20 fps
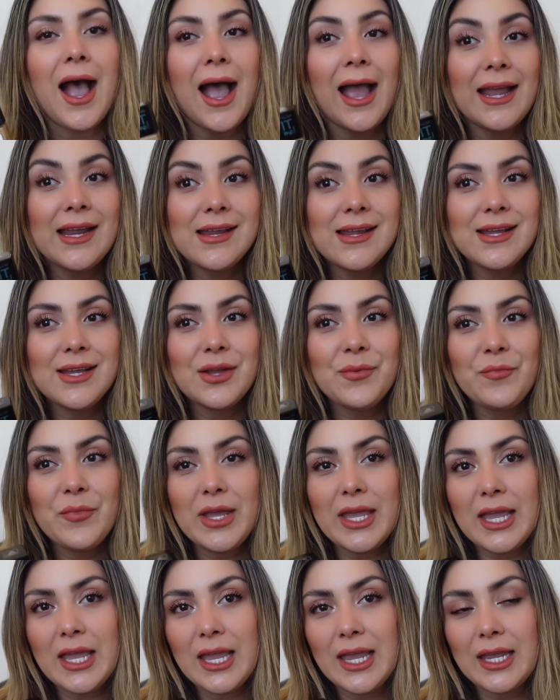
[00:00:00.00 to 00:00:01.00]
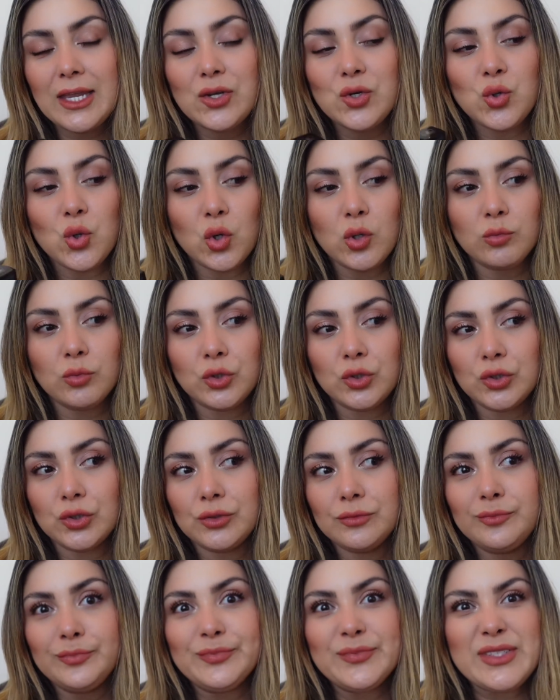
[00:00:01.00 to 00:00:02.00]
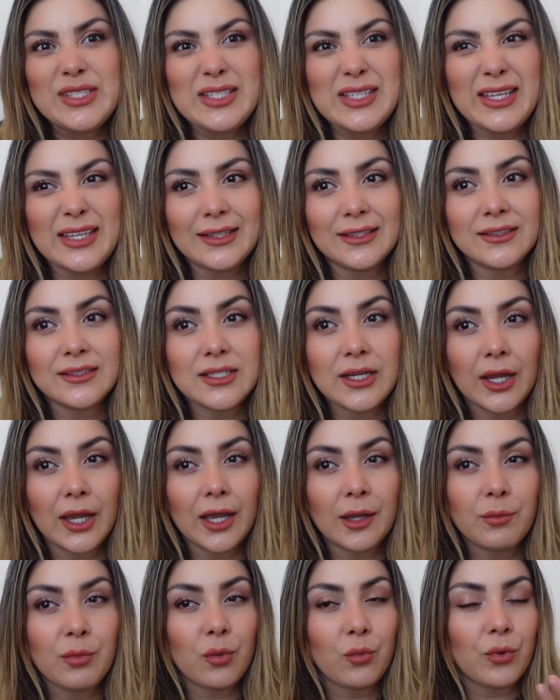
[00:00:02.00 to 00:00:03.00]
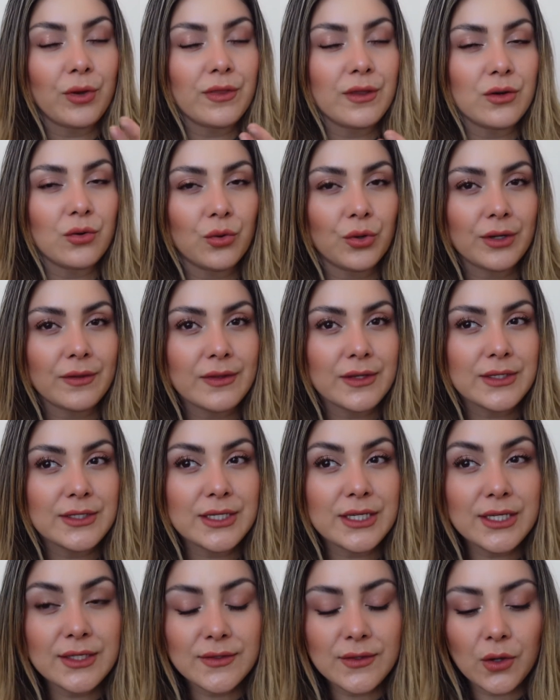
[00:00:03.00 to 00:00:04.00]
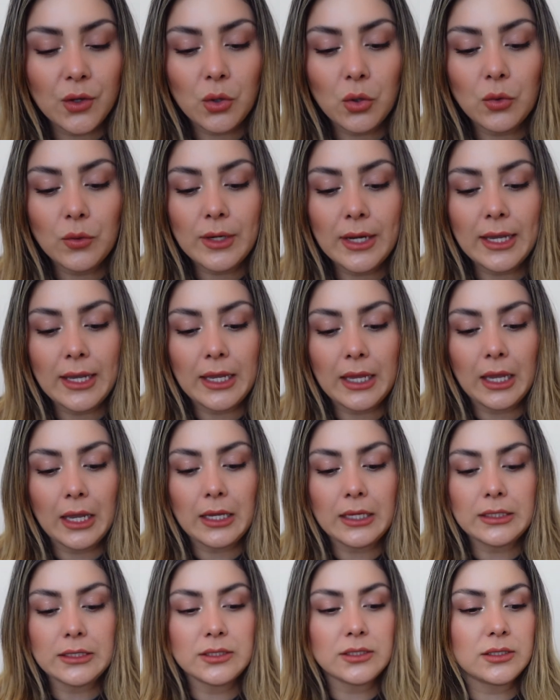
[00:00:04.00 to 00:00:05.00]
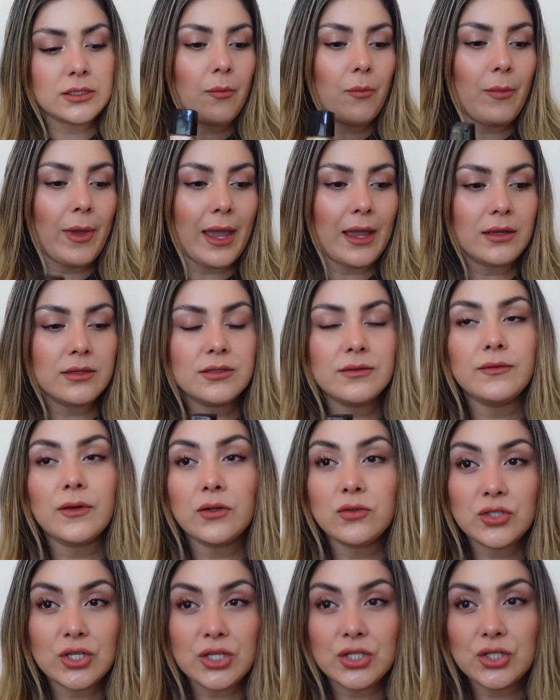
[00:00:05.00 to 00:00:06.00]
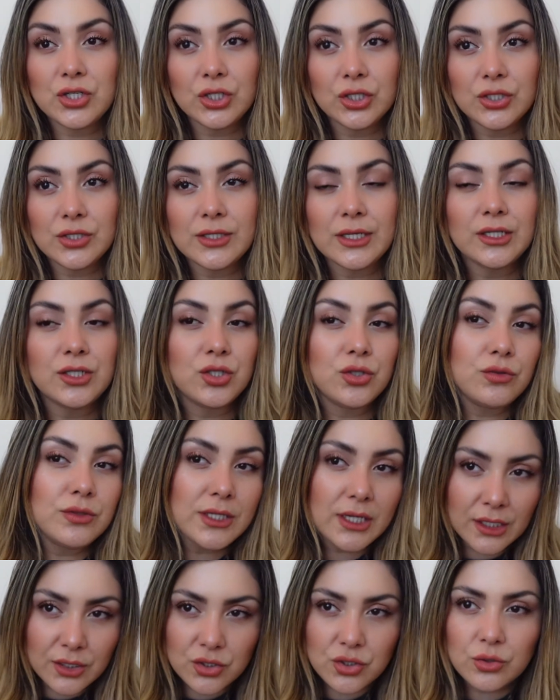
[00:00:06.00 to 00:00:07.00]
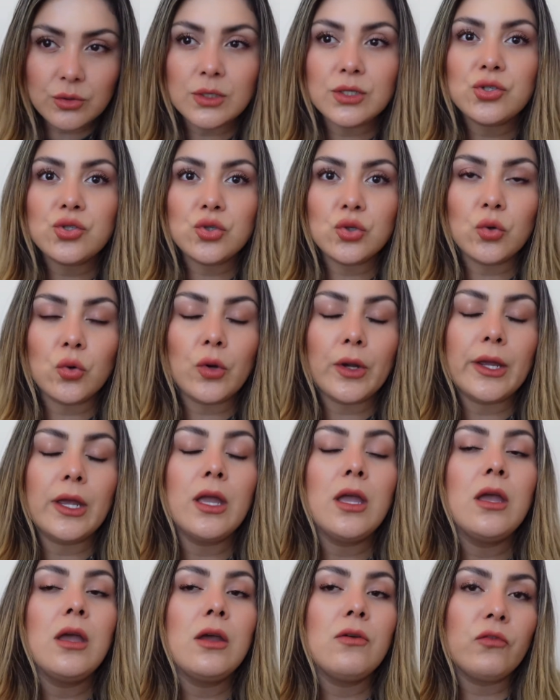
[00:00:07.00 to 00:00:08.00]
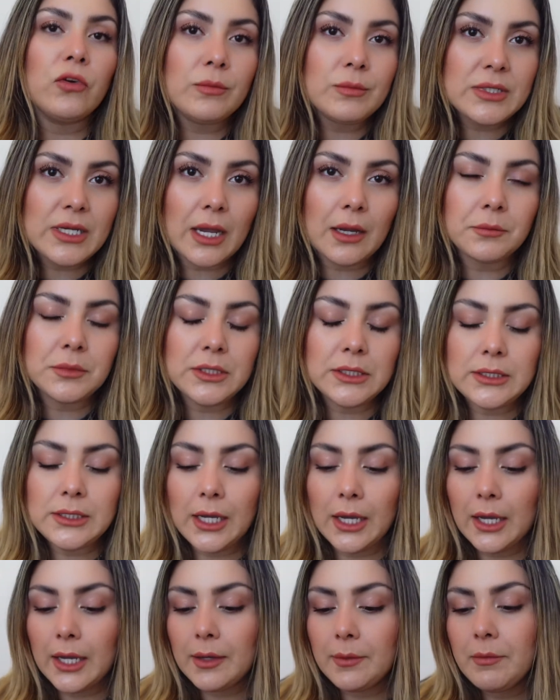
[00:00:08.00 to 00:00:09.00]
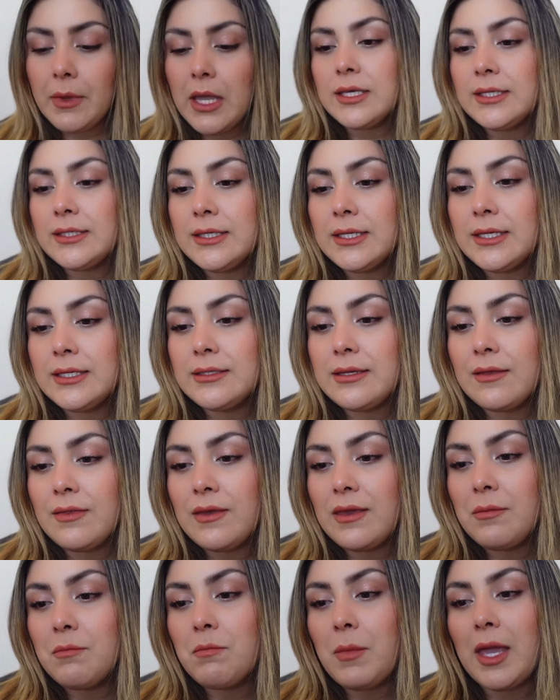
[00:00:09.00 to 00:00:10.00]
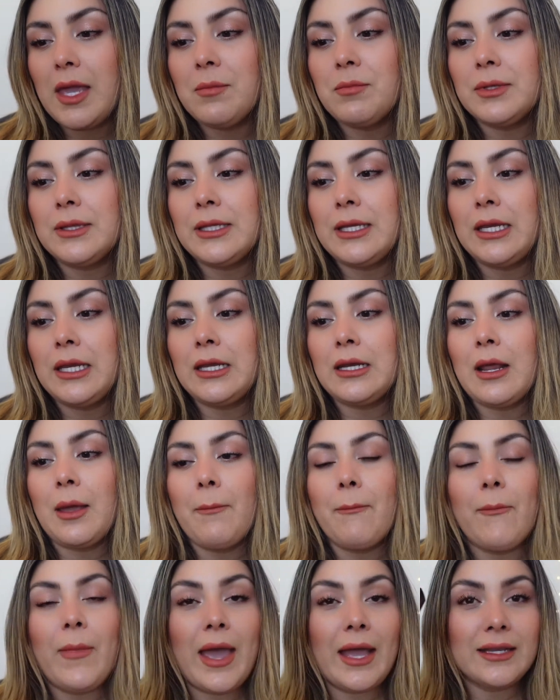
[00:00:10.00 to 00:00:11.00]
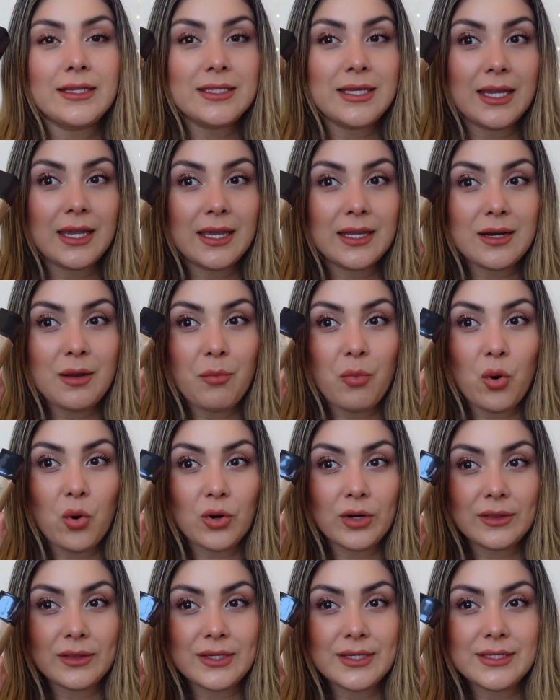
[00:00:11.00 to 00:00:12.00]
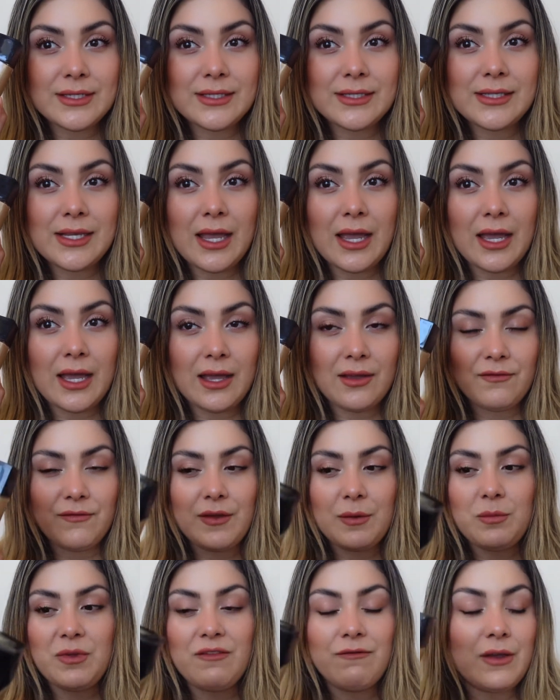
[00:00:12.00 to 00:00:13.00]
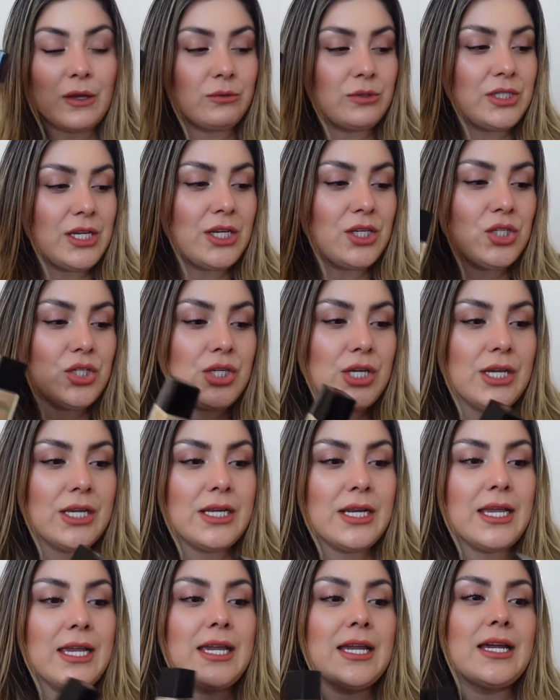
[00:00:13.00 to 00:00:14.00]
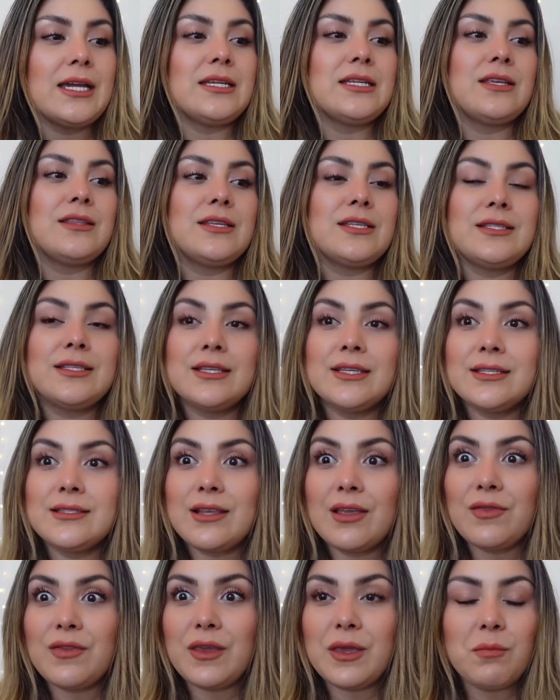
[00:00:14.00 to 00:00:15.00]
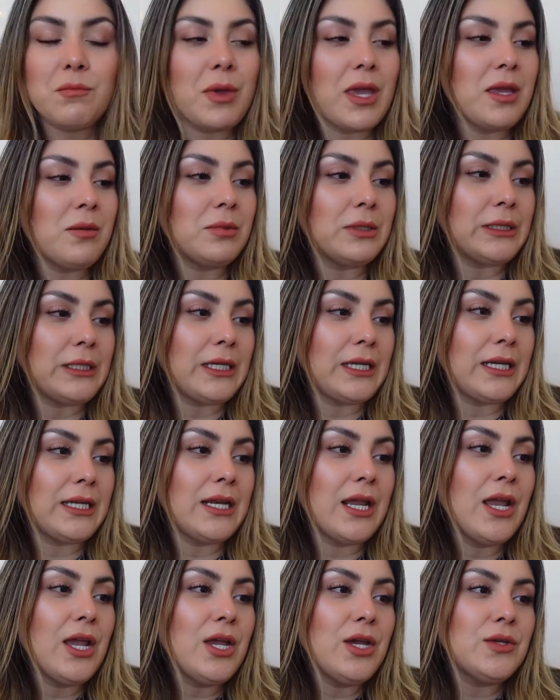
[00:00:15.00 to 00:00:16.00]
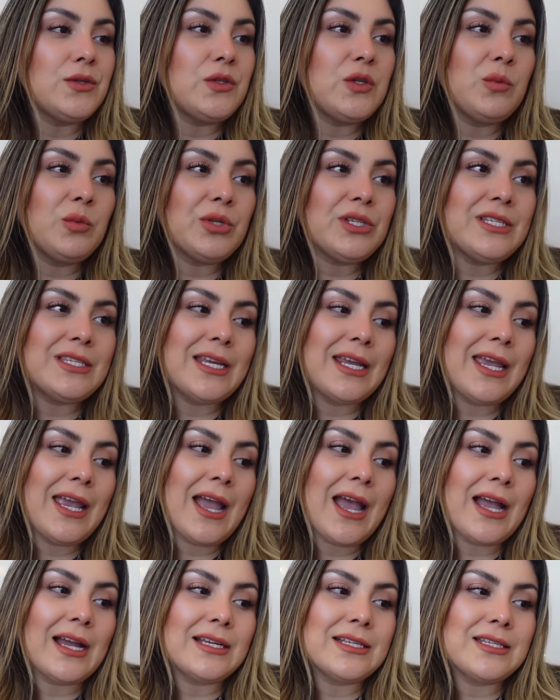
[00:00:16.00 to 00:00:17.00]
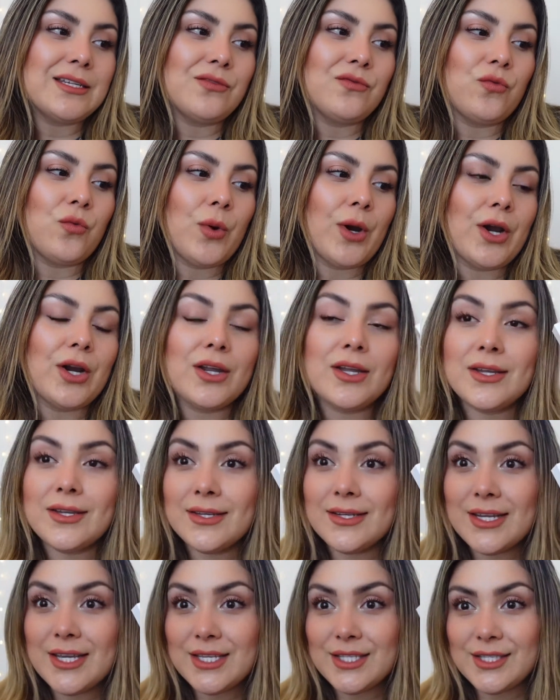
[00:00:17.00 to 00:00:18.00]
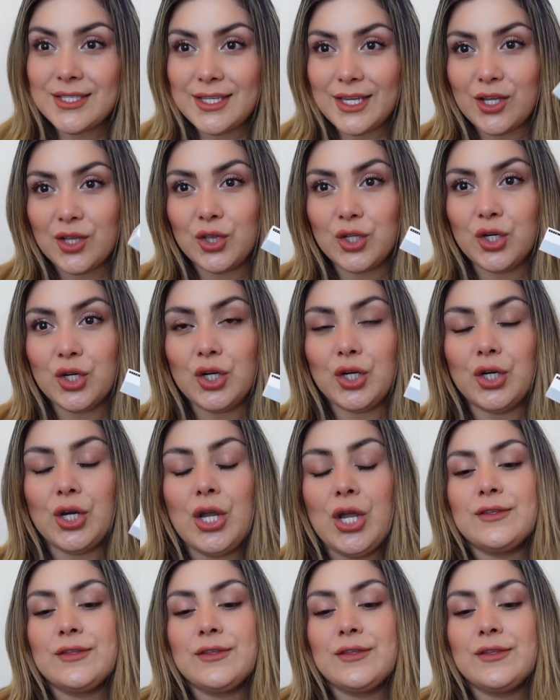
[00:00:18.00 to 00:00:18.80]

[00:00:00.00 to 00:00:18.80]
I am a normal skin type with an oily T-zone, and matte foundations I do tend to enjoy from time to time. This is the Maybelline Matte and Poreless Fit Me Foundation, and this is the Maybelline Superstay Active Wear Concealer.